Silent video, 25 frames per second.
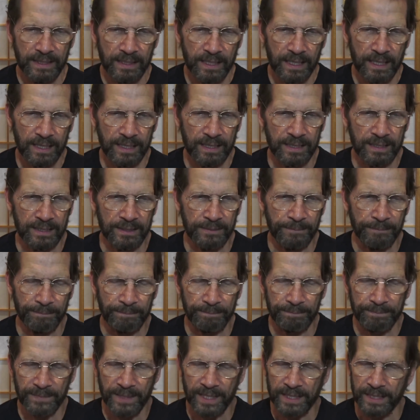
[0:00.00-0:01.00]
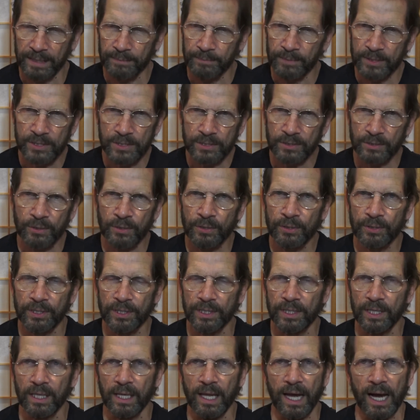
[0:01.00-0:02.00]
Um, and I must have heard
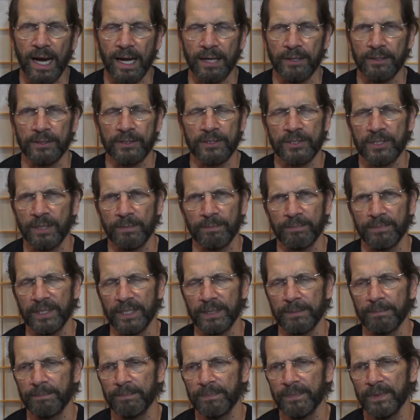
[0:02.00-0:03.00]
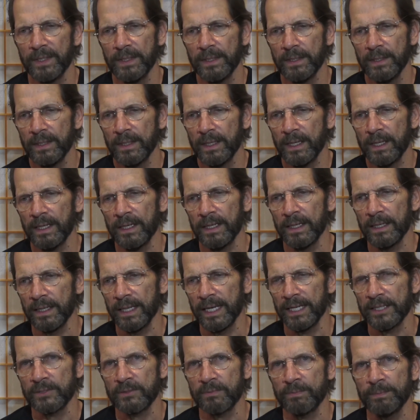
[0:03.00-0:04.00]
it a lot or something uh,
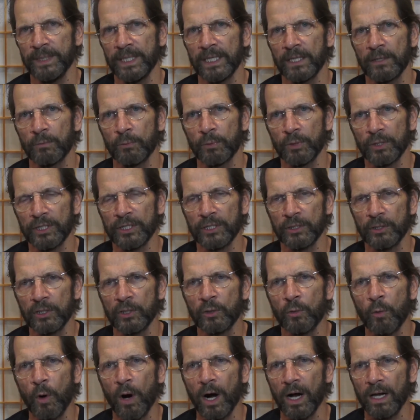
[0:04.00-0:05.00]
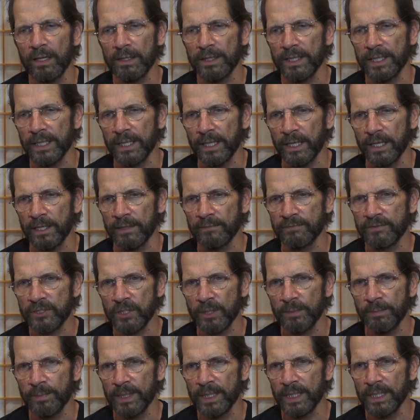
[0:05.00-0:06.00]
as being a really good quality of
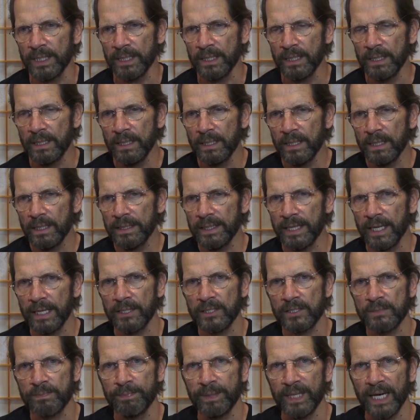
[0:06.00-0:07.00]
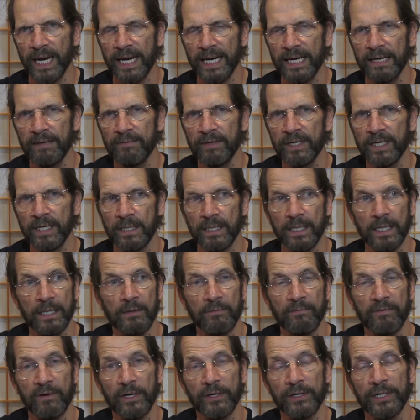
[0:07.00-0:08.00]
somebody that is behaving in a
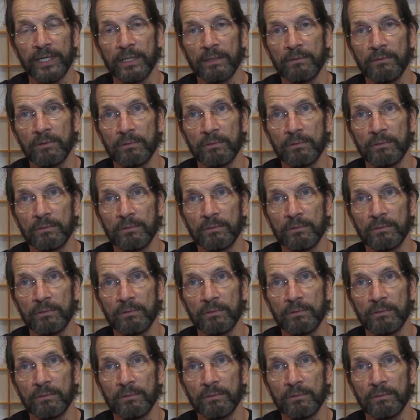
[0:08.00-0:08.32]
very,